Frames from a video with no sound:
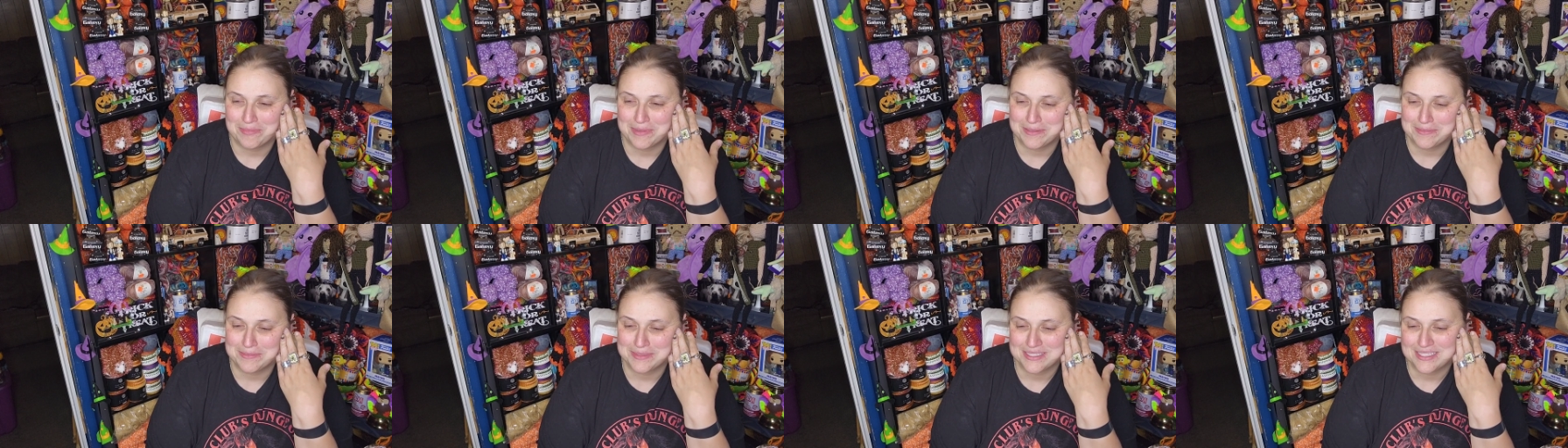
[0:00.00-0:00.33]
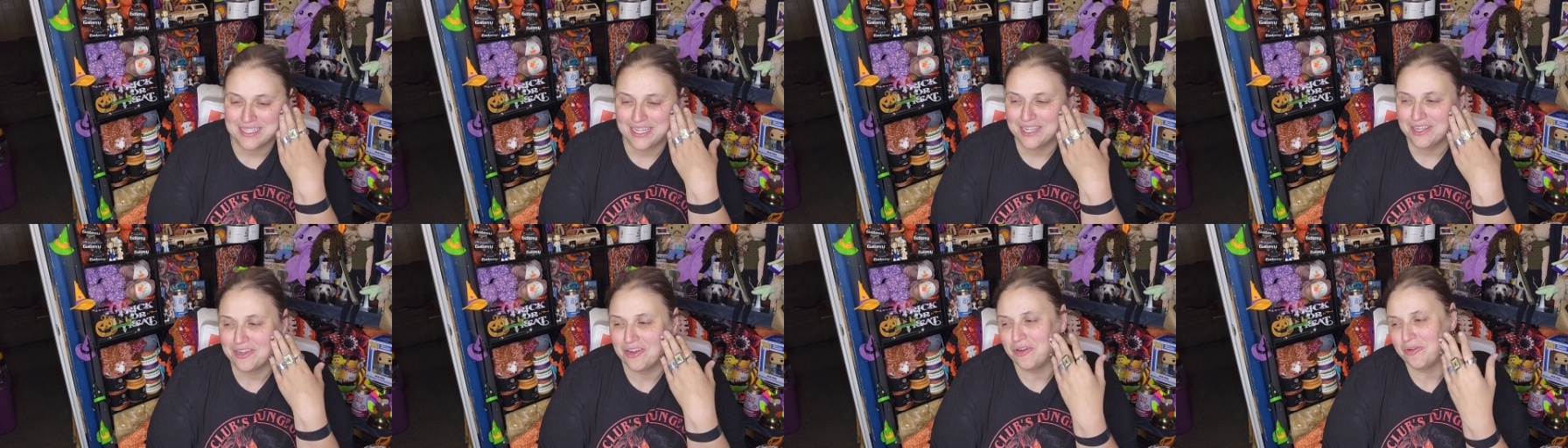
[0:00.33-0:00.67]
I'm
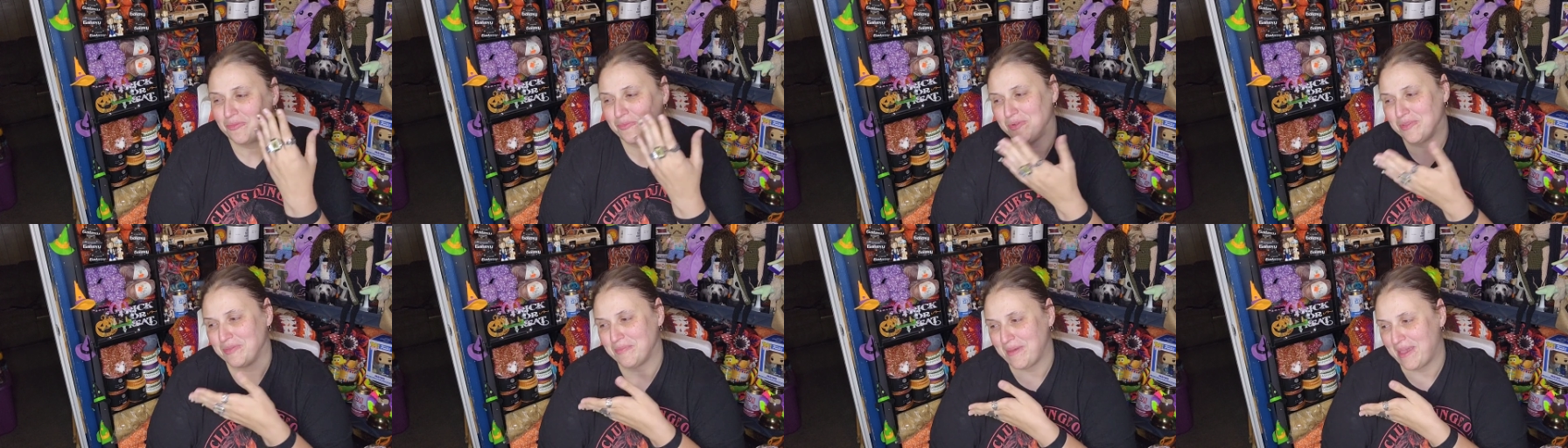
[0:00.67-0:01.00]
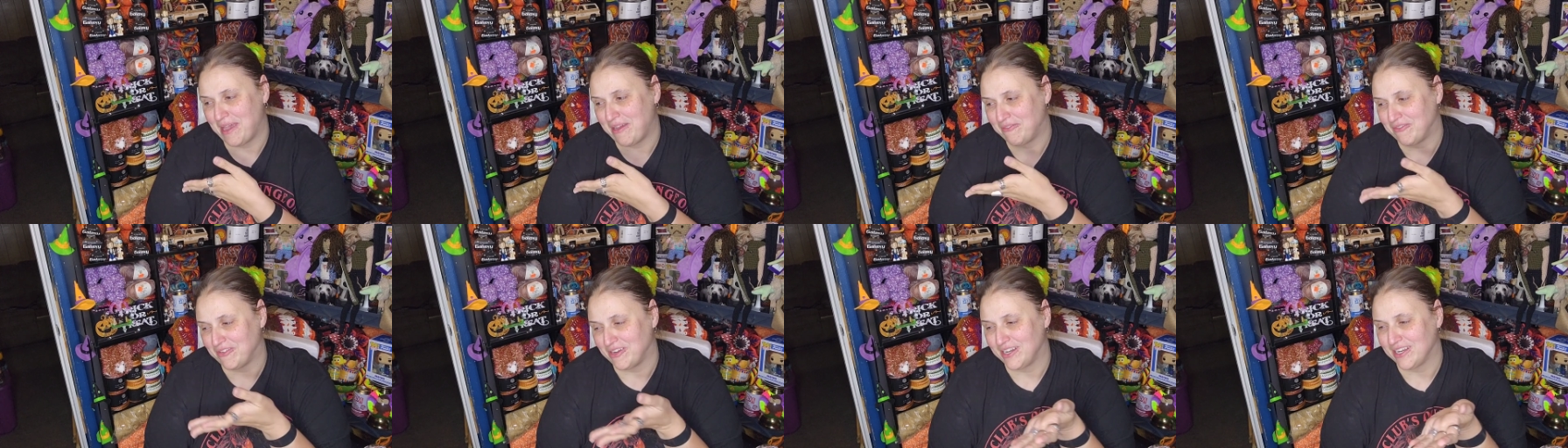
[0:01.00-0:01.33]
staying home with
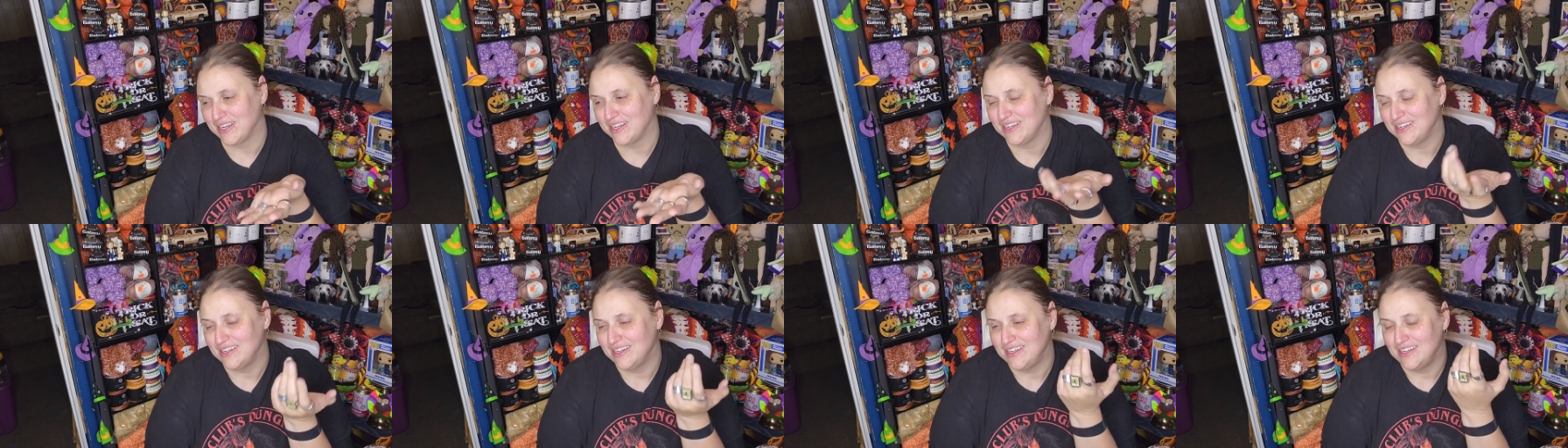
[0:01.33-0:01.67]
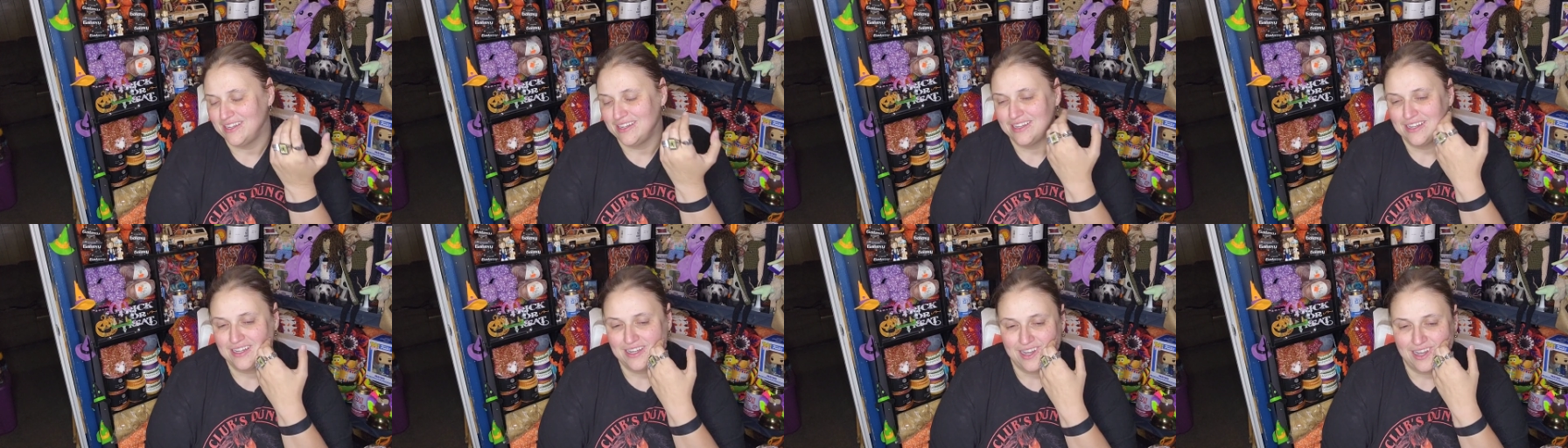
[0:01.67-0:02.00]
Maverick.
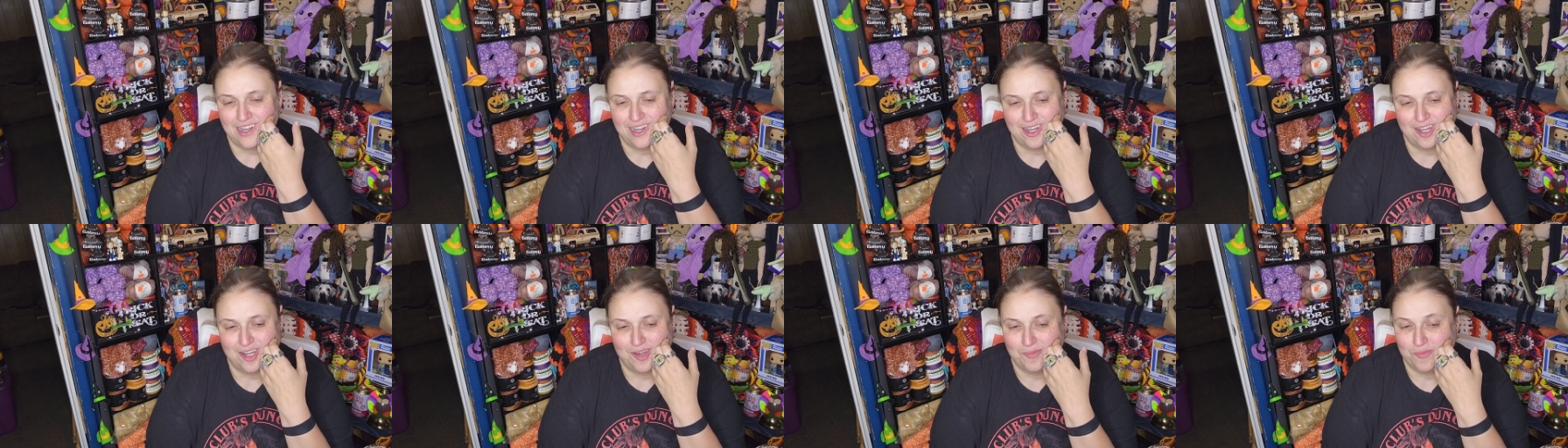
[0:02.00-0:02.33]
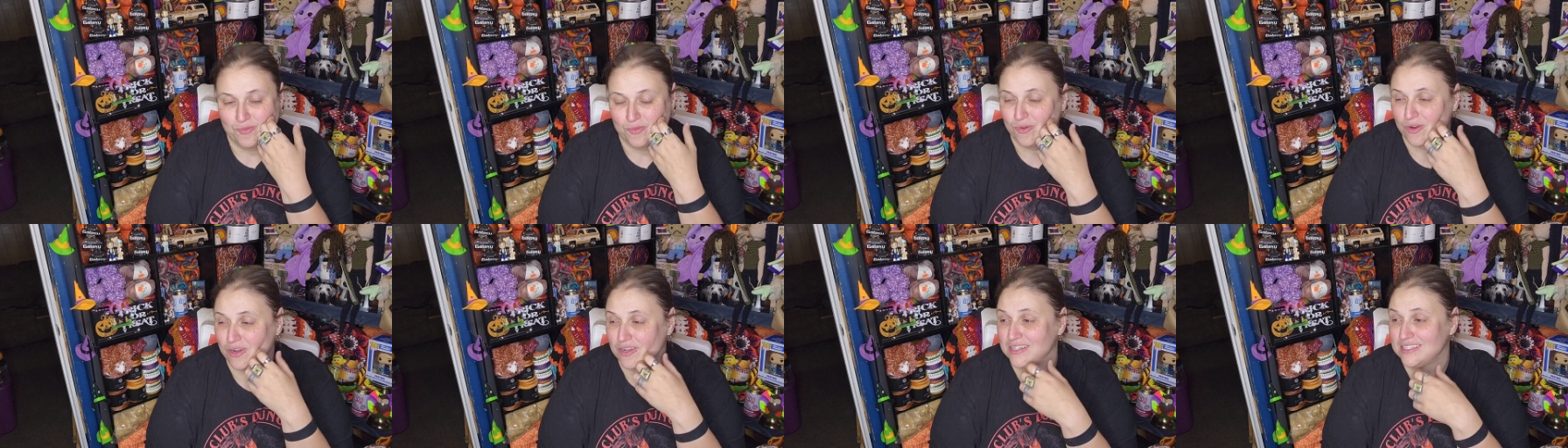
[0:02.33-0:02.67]
Um,
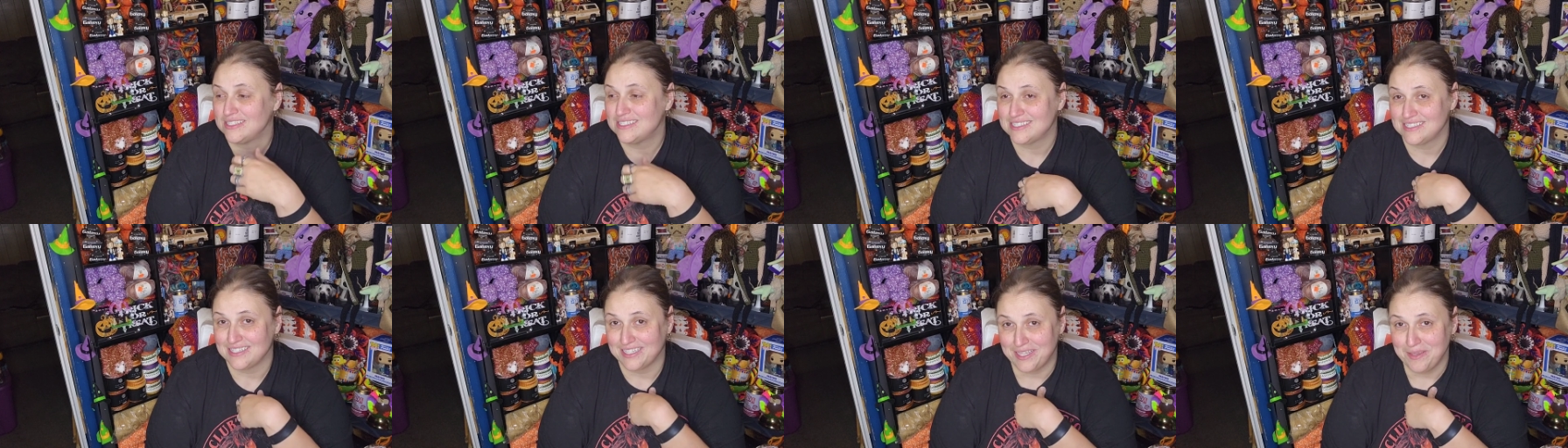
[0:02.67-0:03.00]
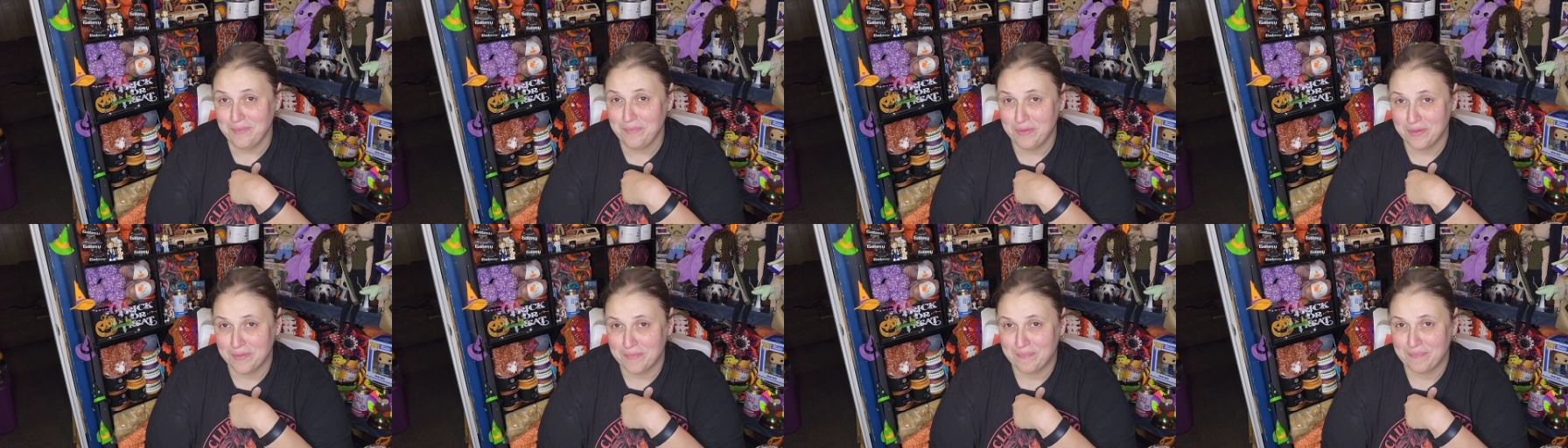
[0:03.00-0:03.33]
we're gonna
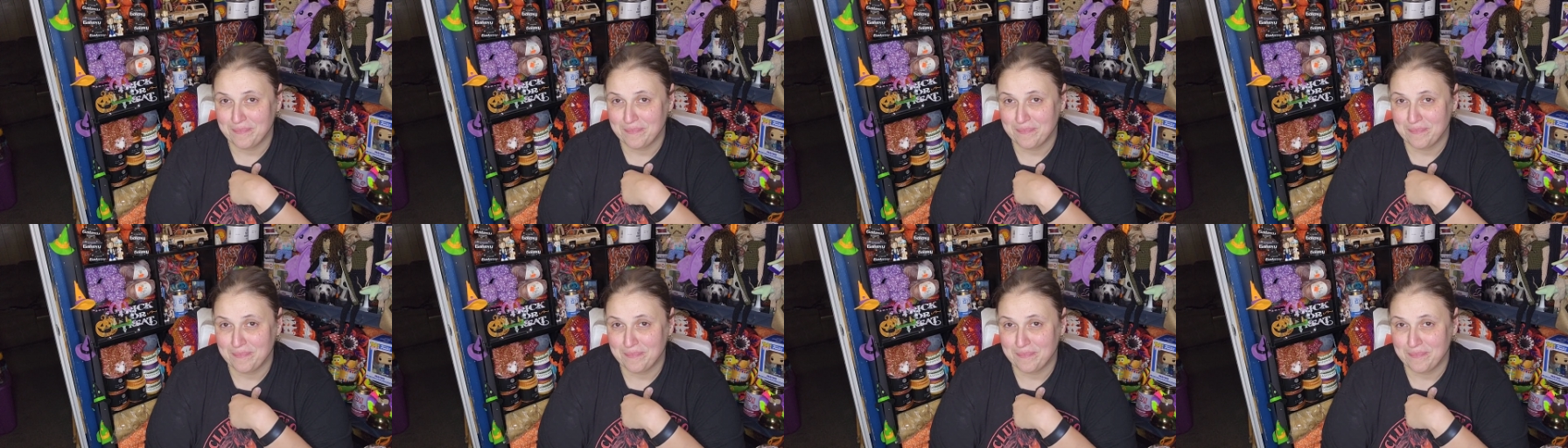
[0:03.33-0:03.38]
sleep.